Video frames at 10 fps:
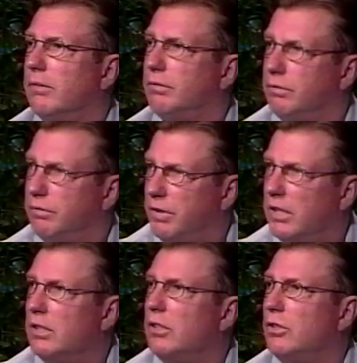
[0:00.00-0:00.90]
uh
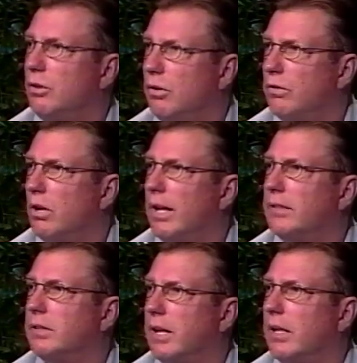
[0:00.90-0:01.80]
fit your overall
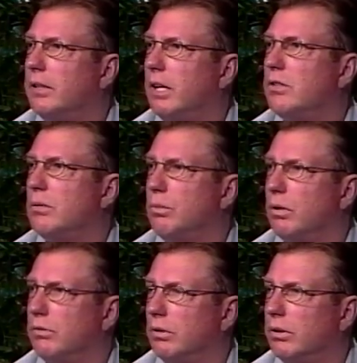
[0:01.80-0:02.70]
asset allocation yeah.
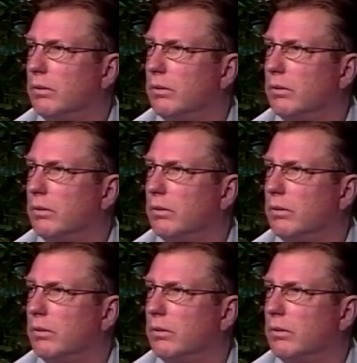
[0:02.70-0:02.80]
portfolio. I